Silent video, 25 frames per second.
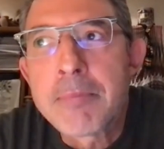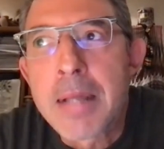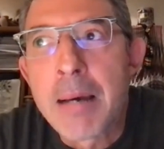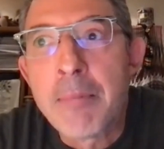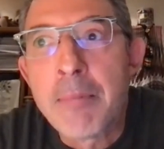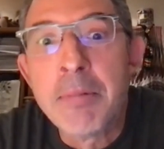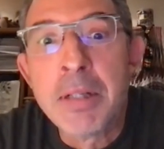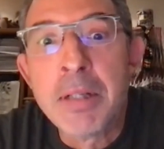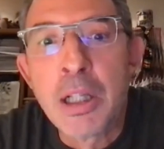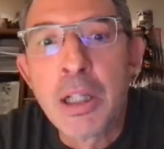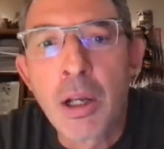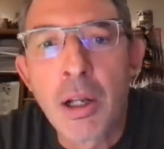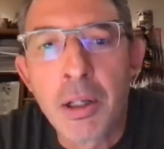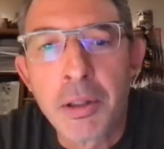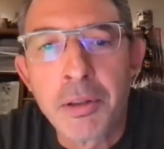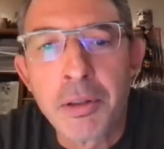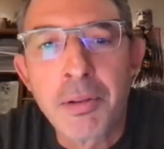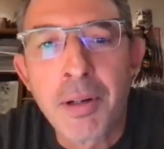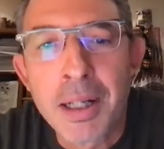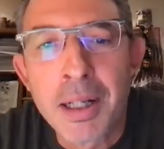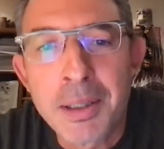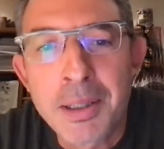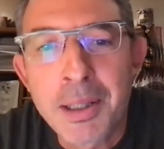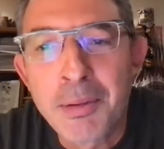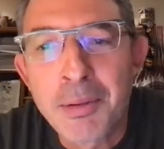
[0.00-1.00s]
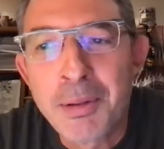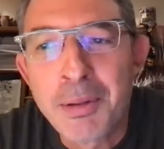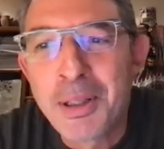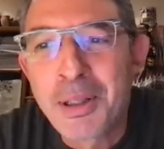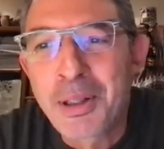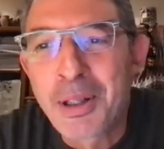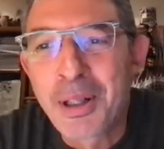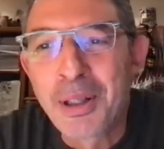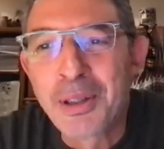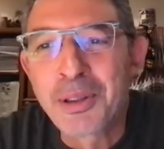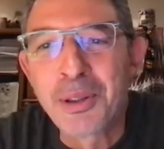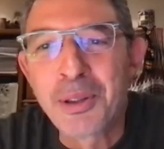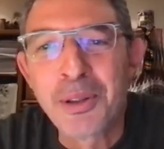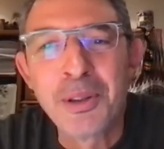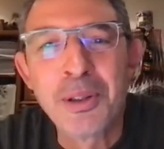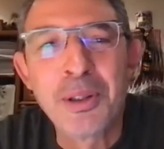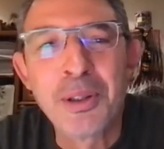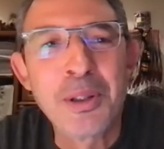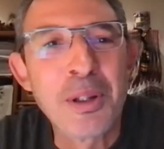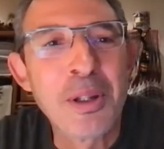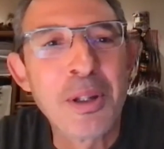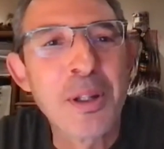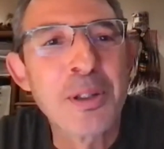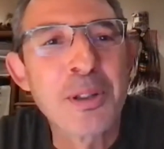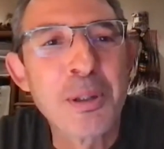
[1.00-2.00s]
I mean, a lot, right? I mean, you go to
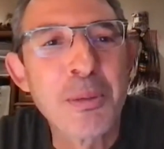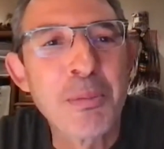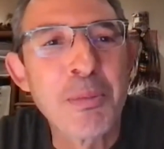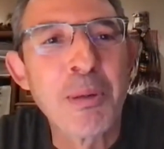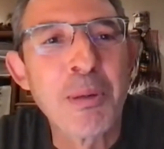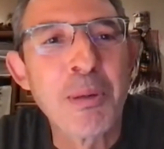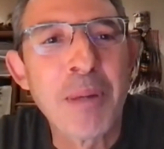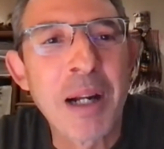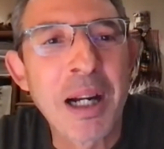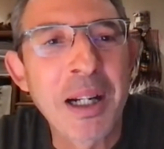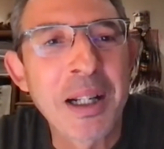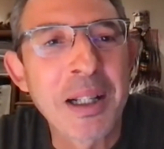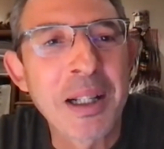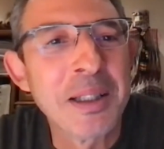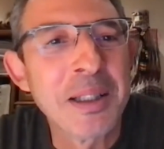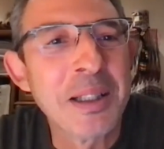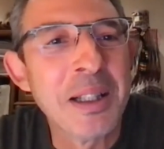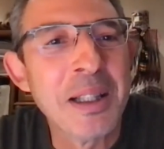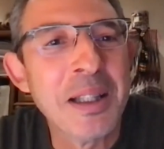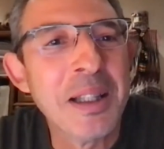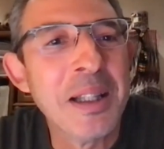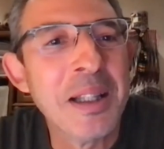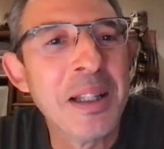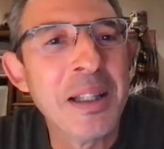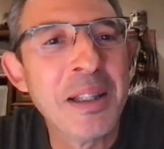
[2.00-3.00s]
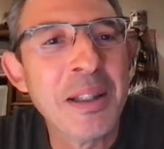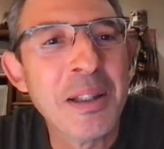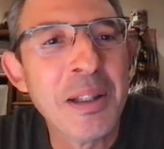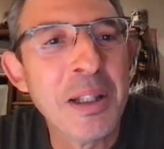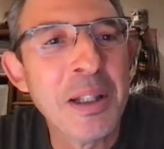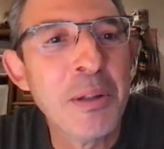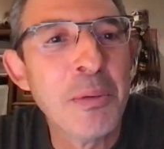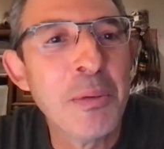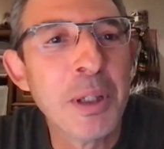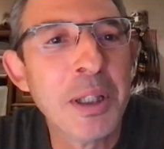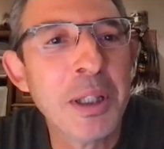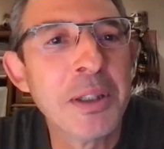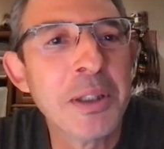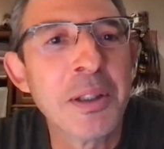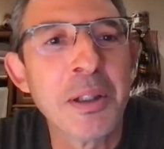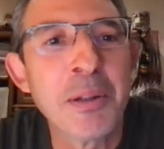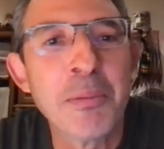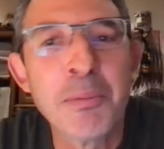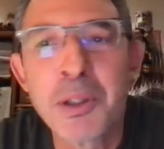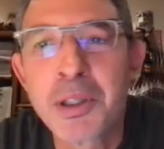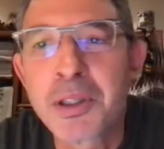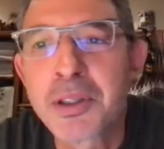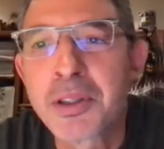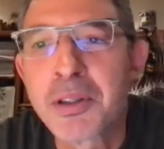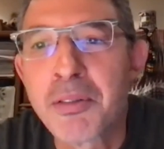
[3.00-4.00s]
the supermarket in winter,
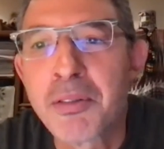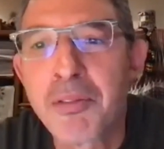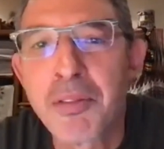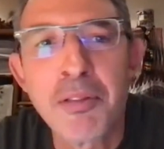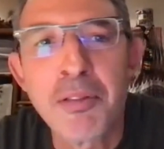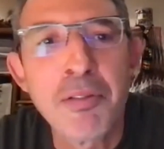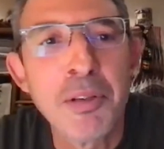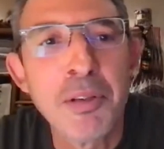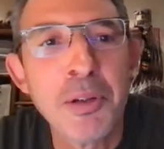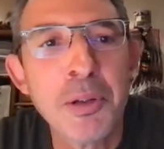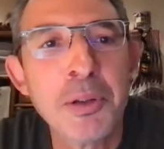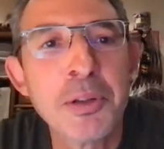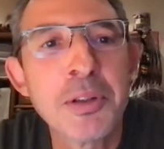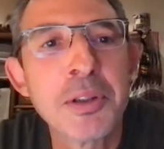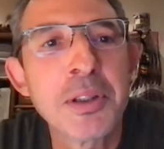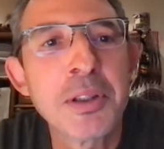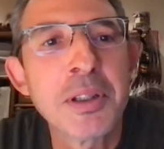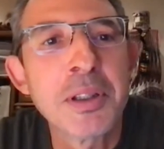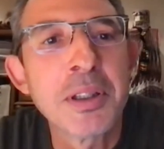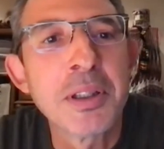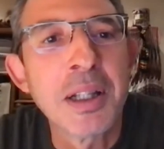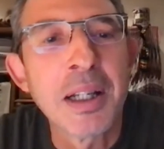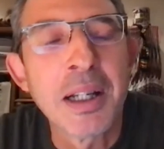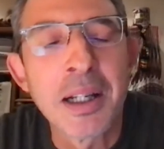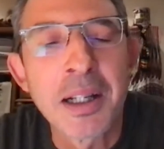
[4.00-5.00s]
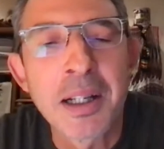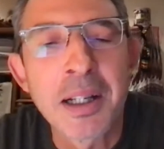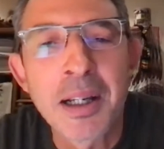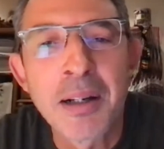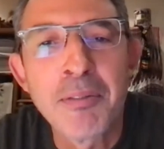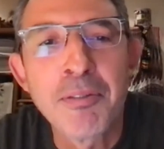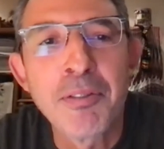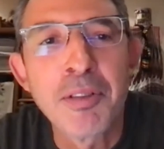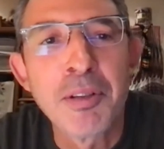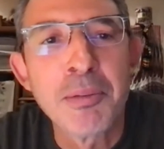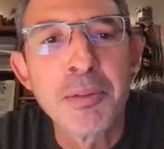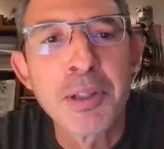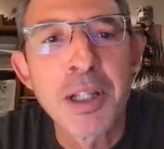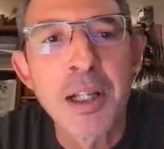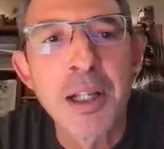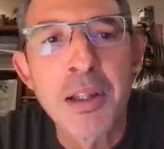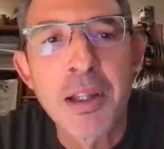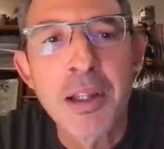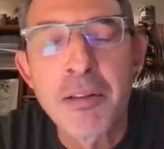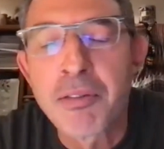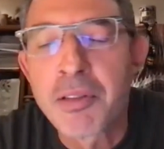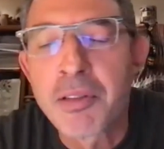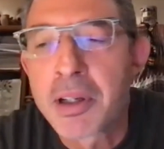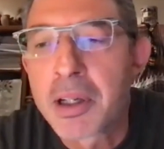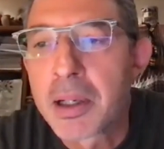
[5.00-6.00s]
most of the fruits come from South
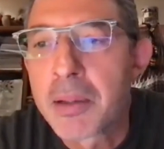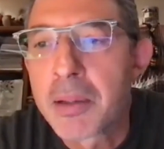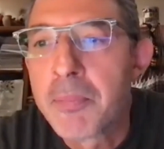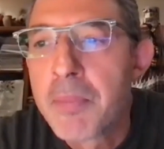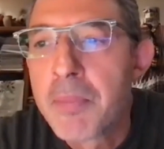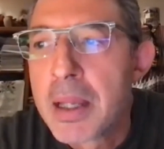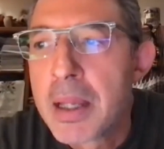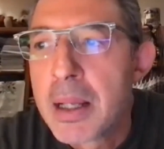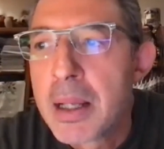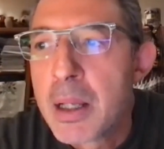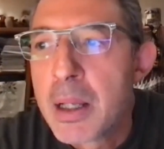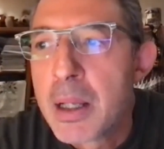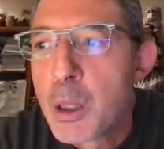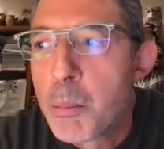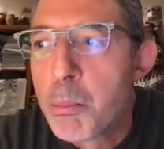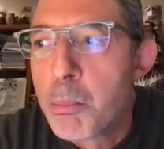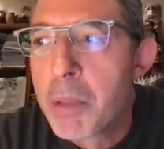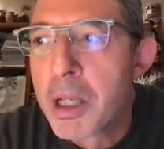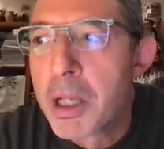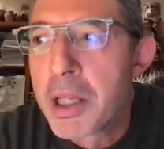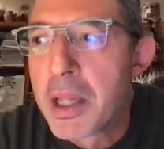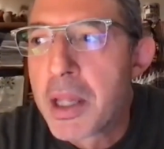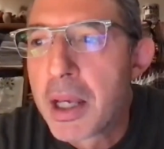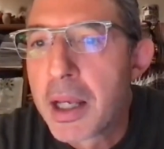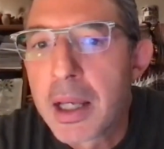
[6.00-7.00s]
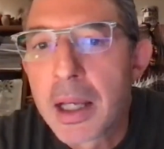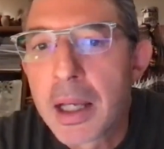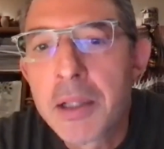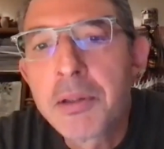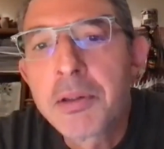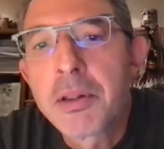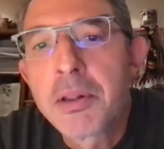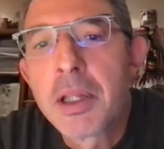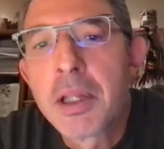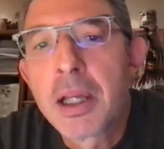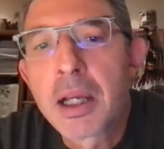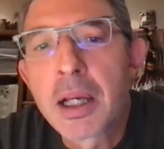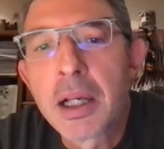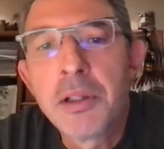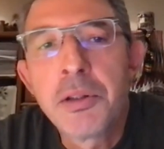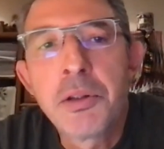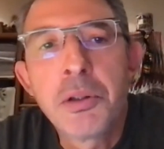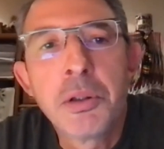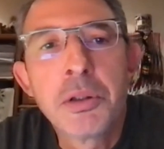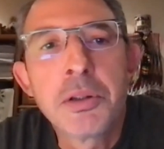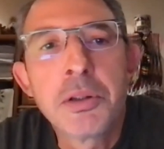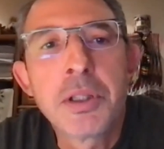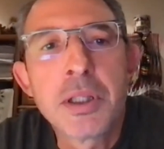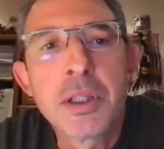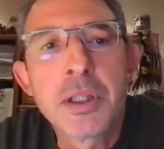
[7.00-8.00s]
Africa, but they can't
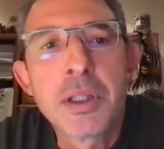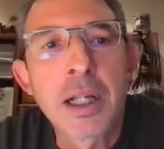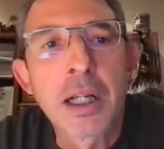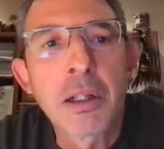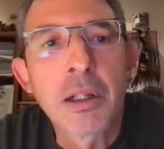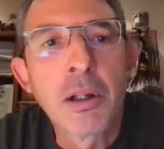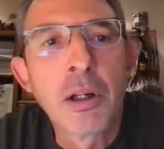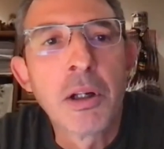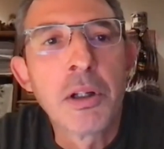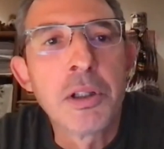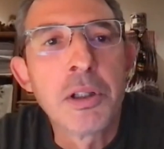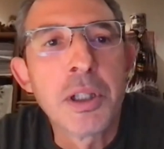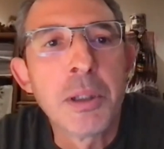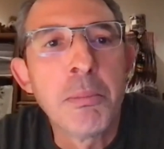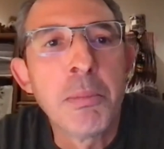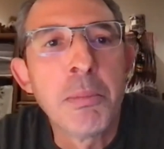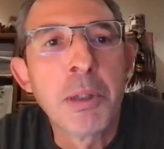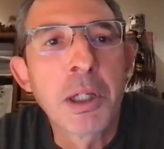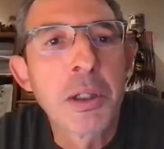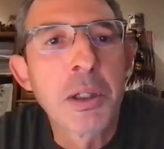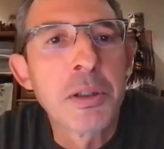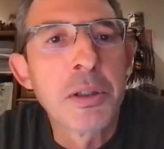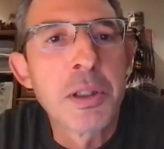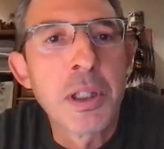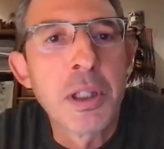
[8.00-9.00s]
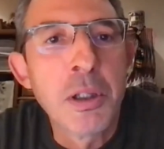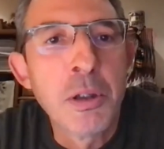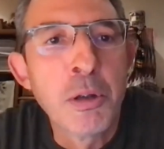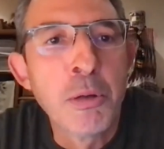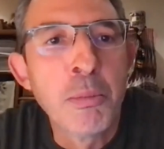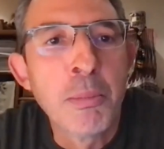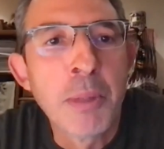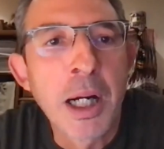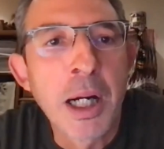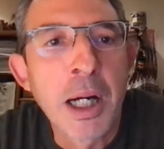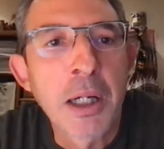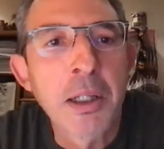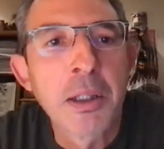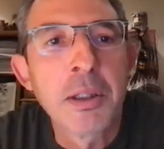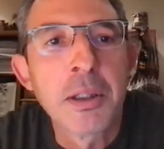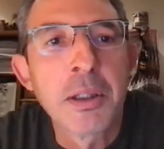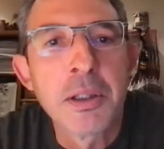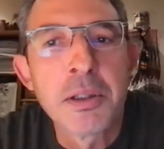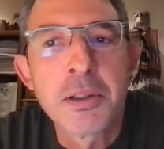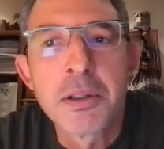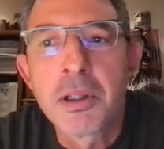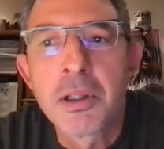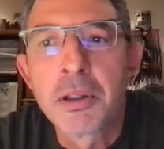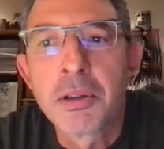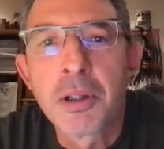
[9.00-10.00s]
use this technology because the EU market
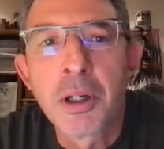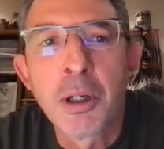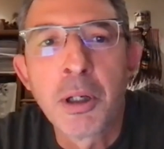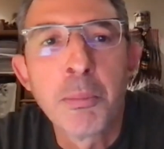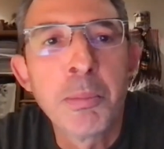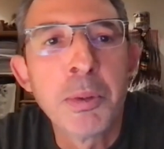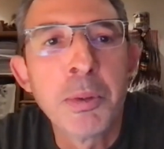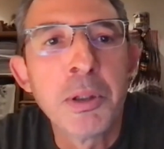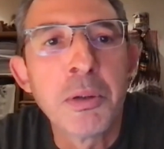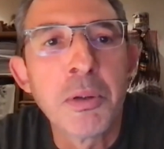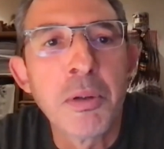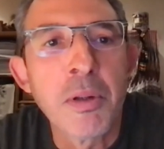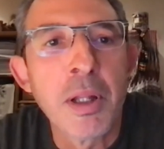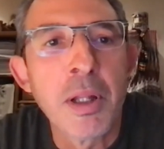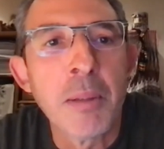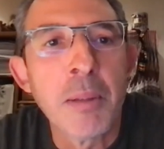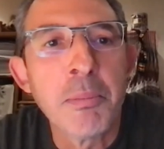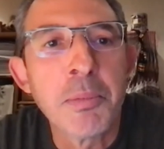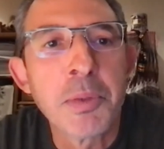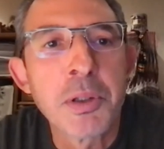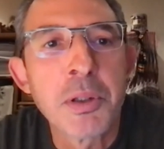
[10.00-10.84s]
is not open to them.